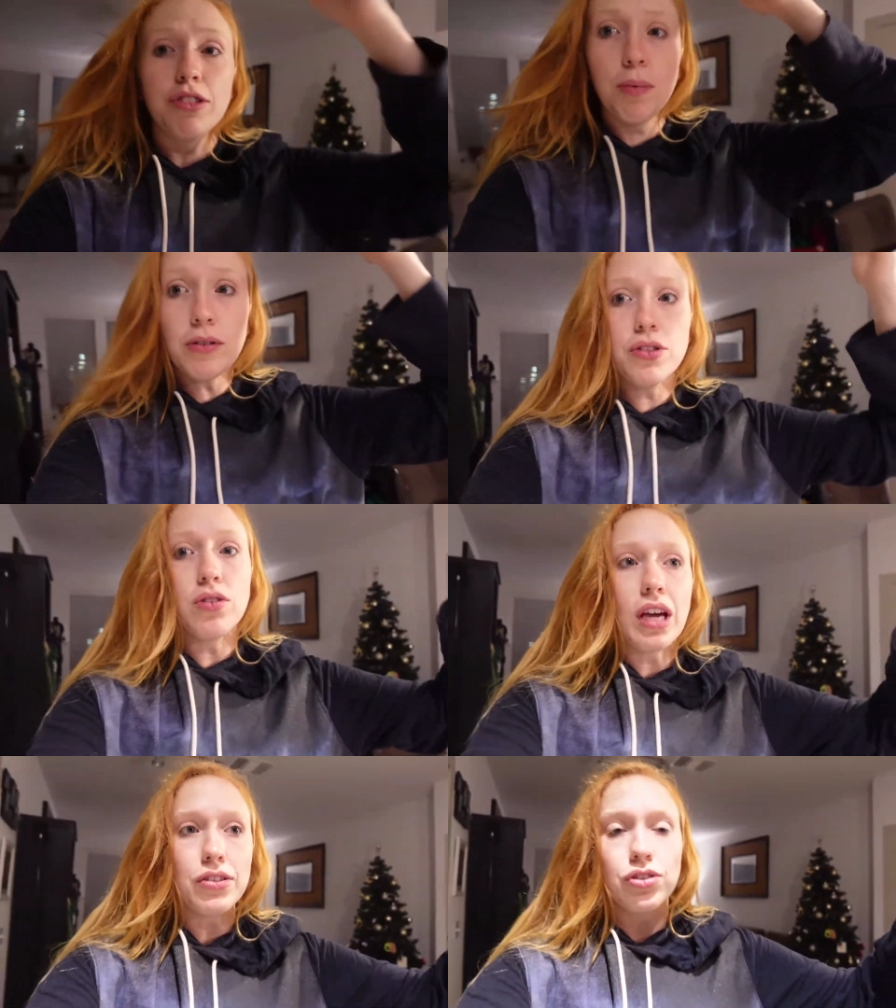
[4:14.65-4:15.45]
supposed to do
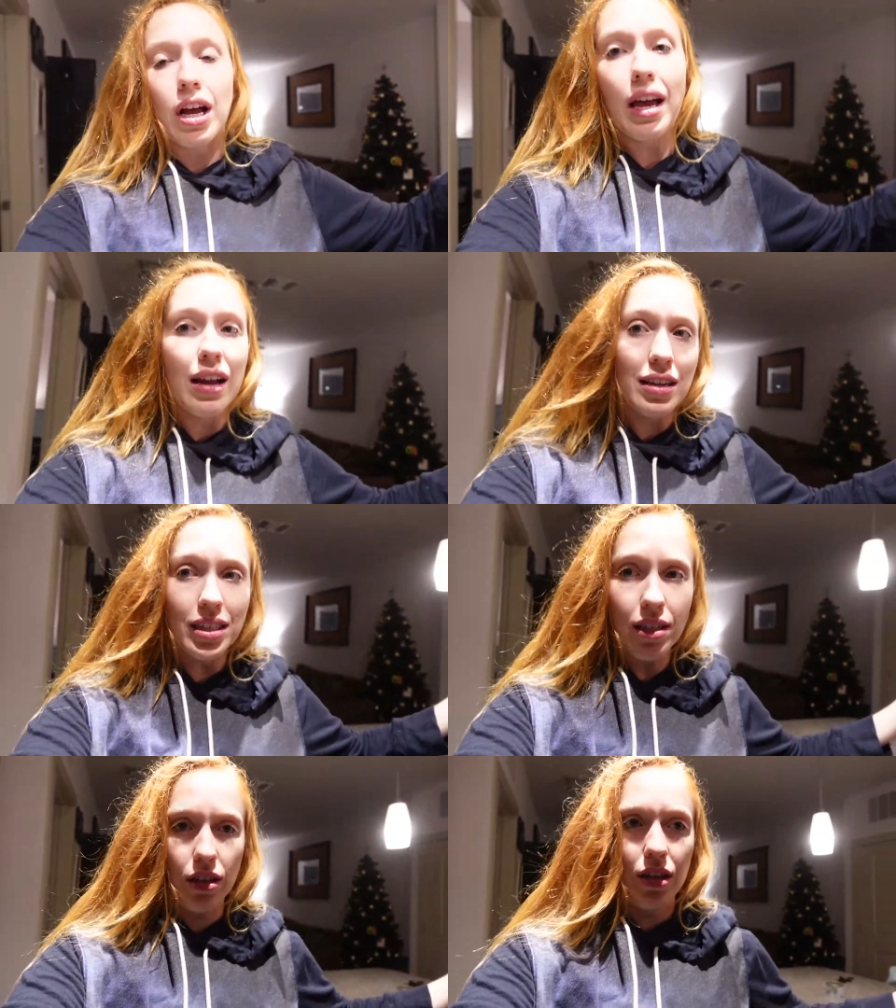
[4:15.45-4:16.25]
yesterday, and I
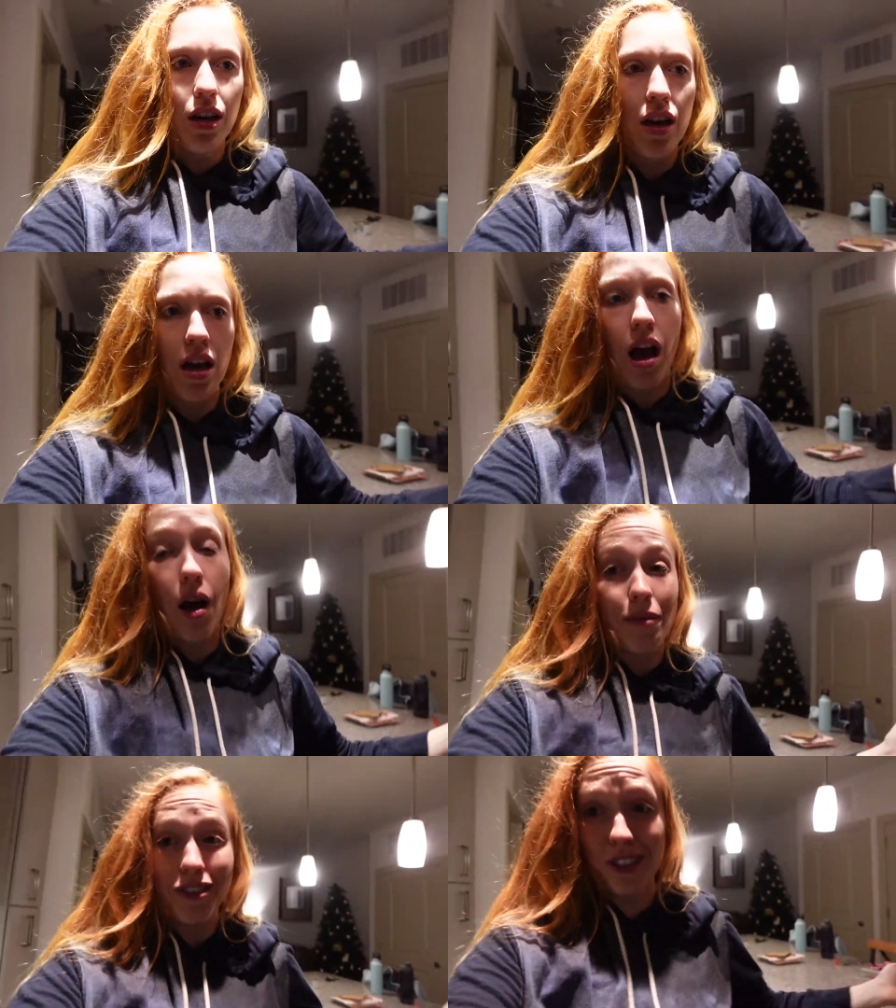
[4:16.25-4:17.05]
didn't.
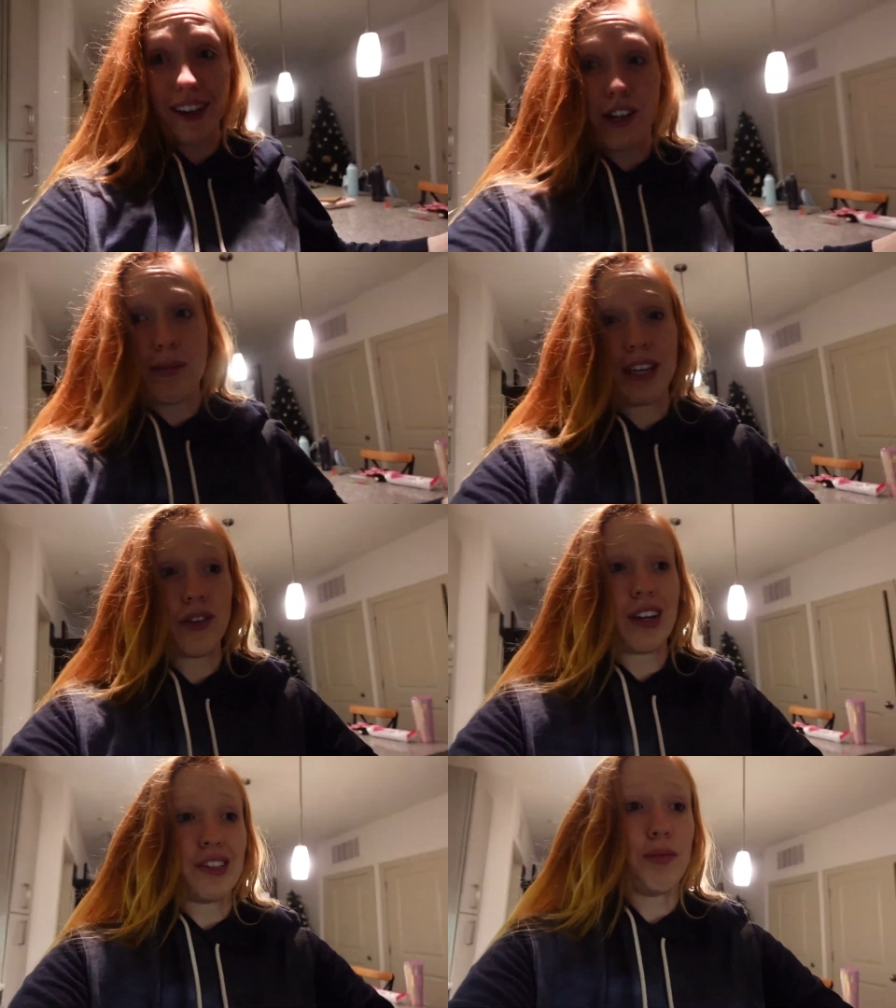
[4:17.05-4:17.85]
This will actually be a
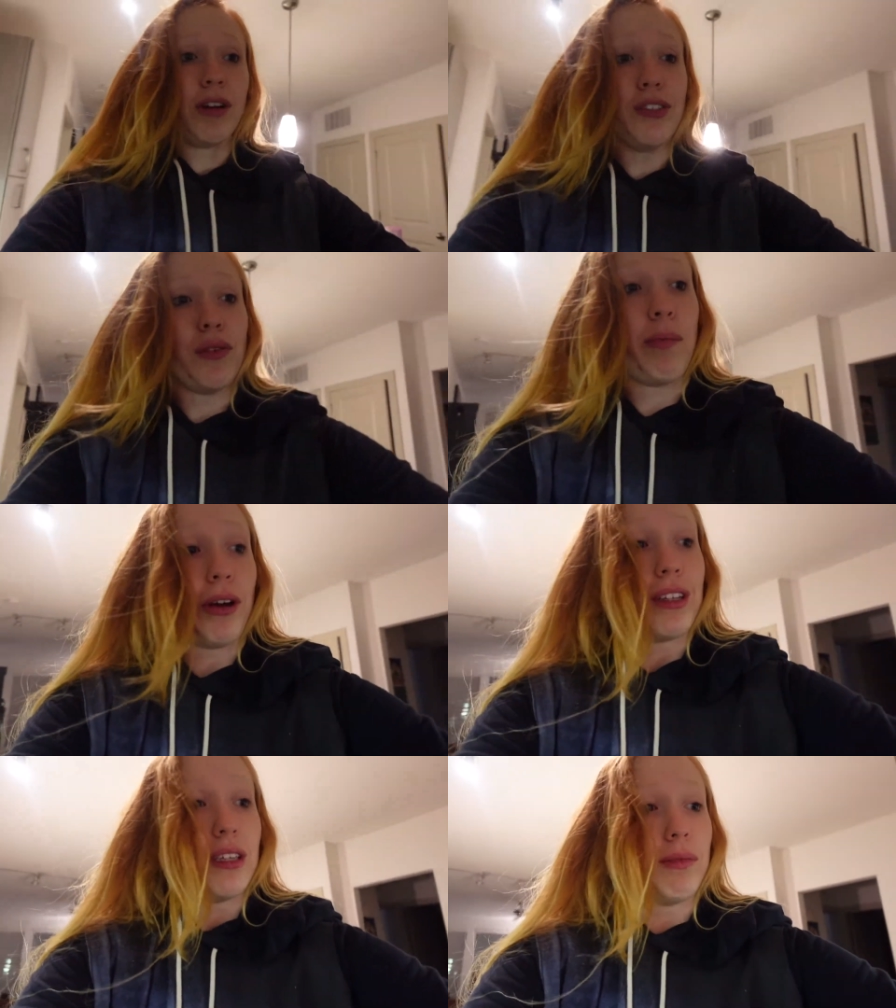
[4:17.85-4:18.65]
great surprise for
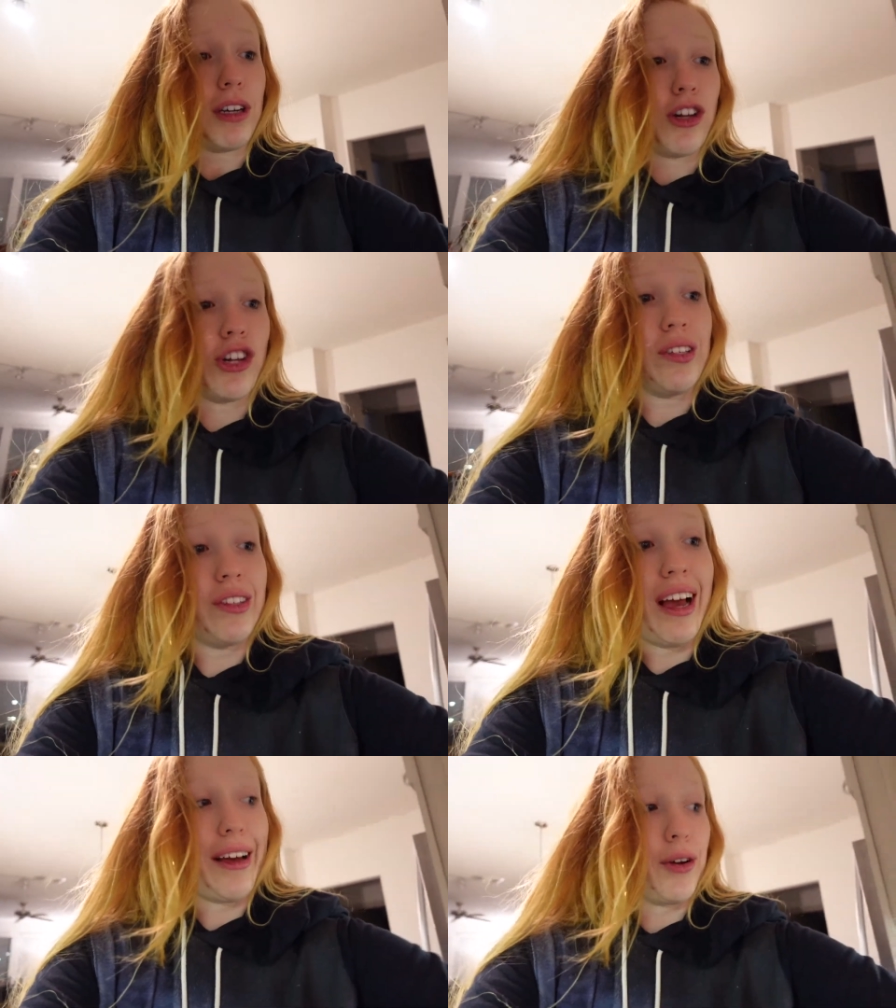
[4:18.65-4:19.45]
Brandy because she's
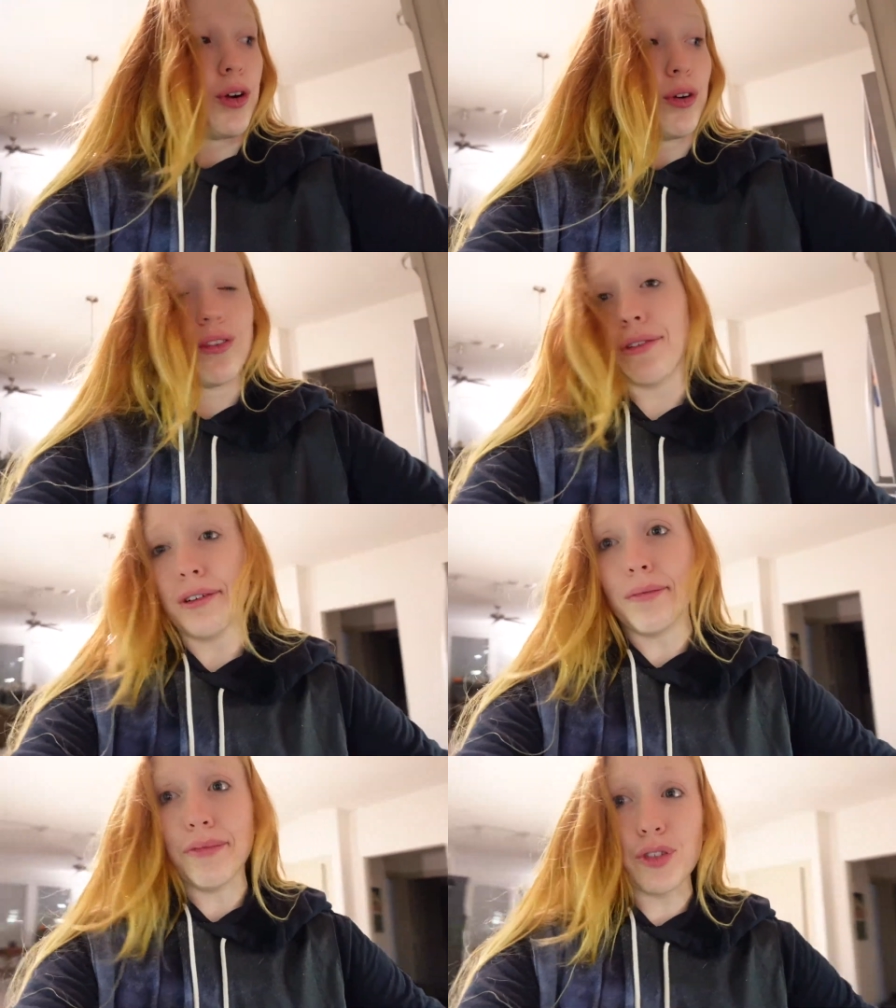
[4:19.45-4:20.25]
at her
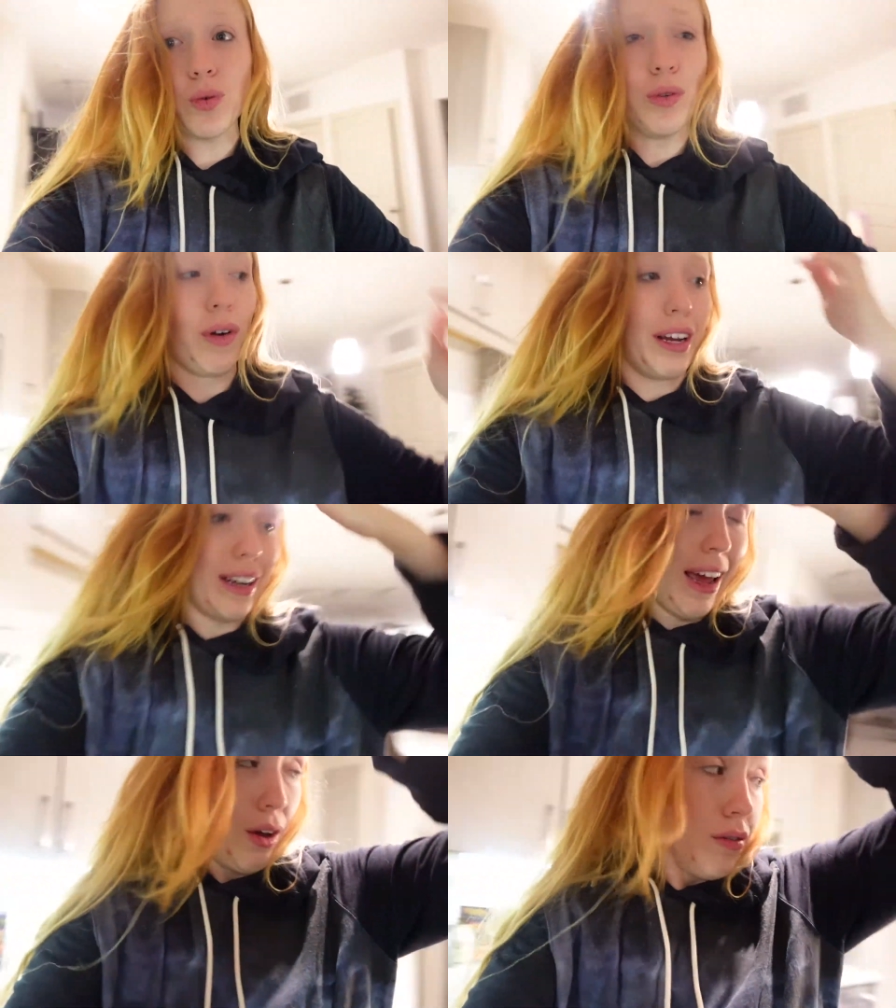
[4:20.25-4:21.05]
little school right
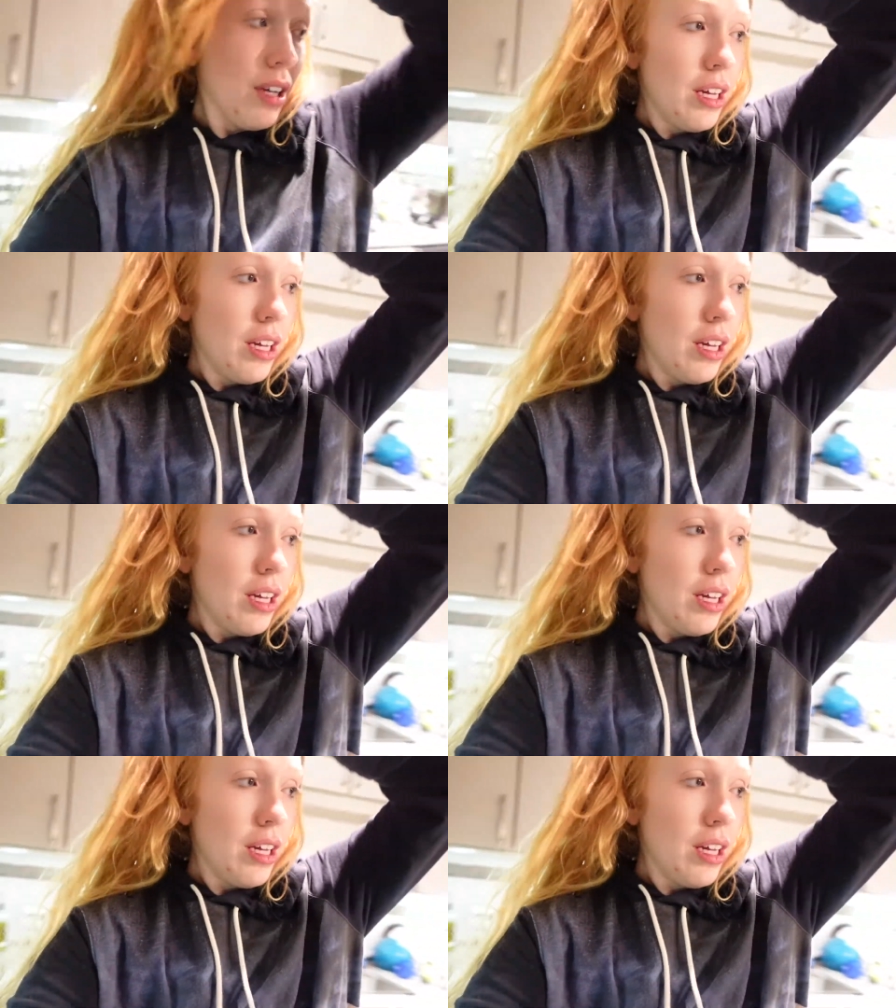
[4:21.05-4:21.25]
now.